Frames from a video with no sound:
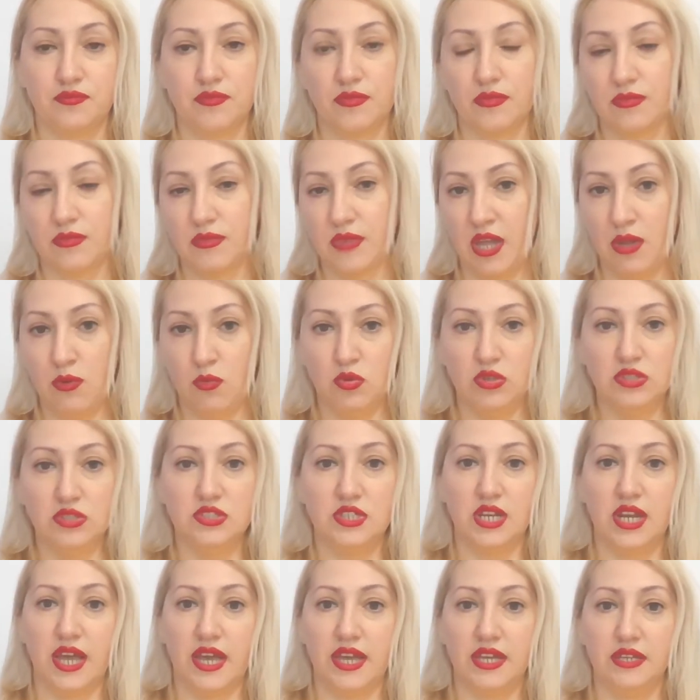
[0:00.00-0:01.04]
I won't
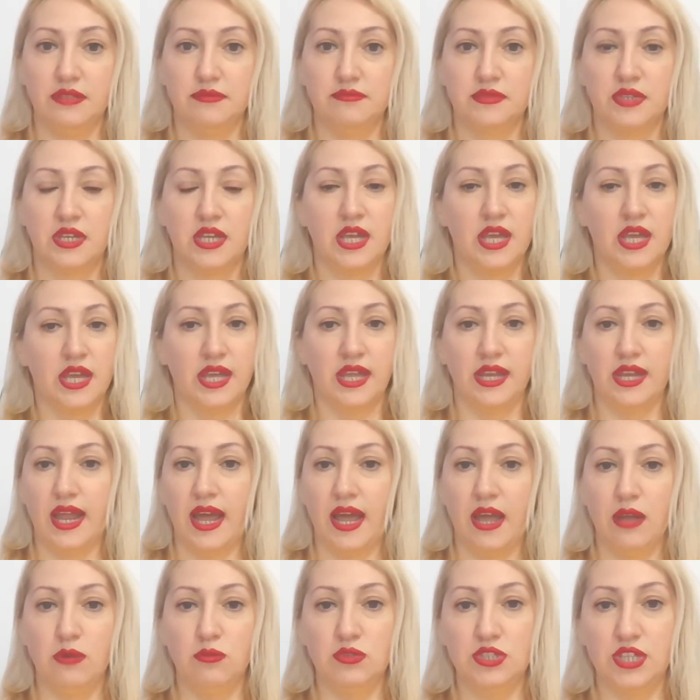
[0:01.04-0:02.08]
lie, and
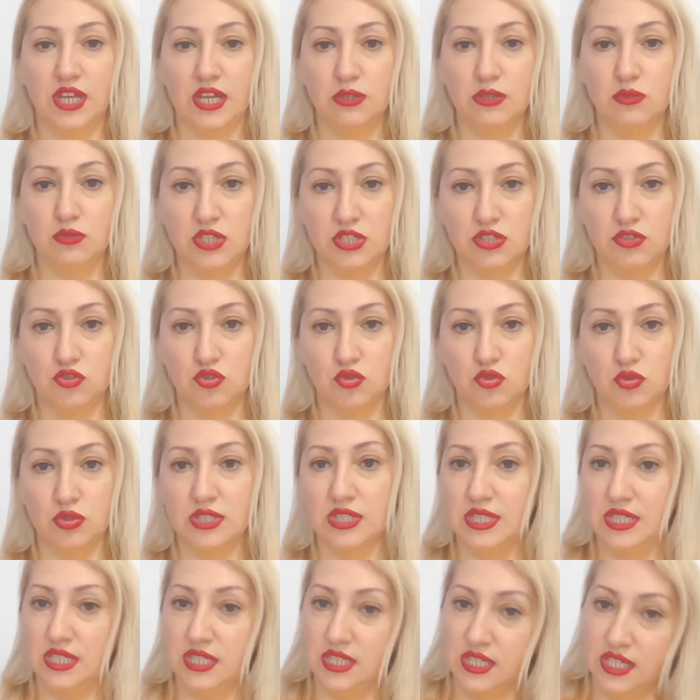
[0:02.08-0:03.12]
I will tell you the truth.
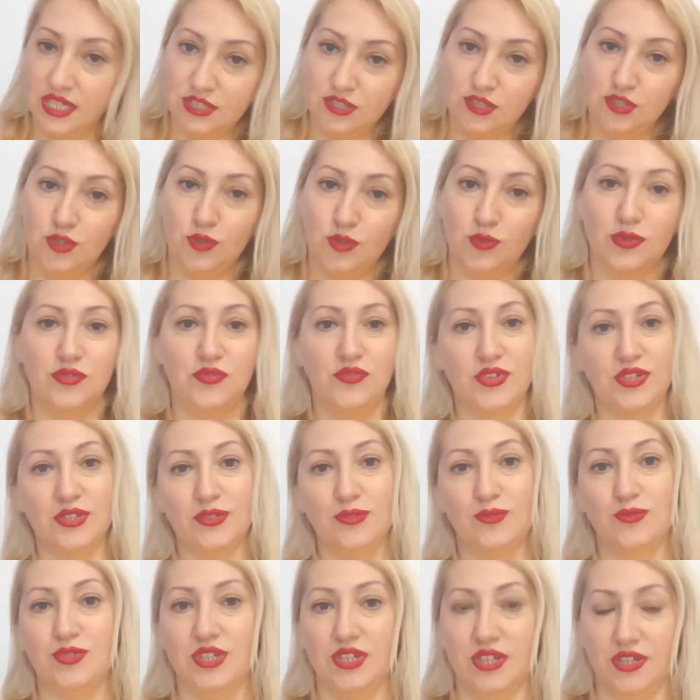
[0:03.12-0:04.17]
Yes, you will feel
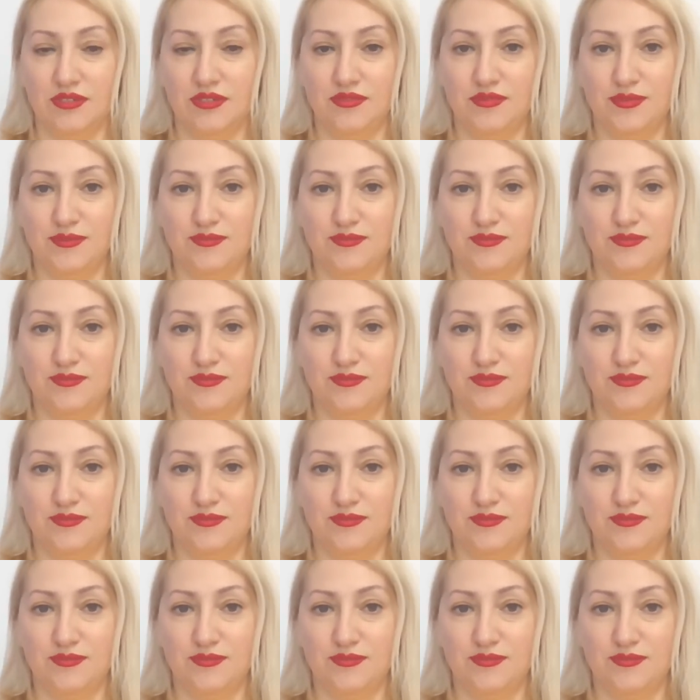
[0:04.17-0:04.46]
good enough.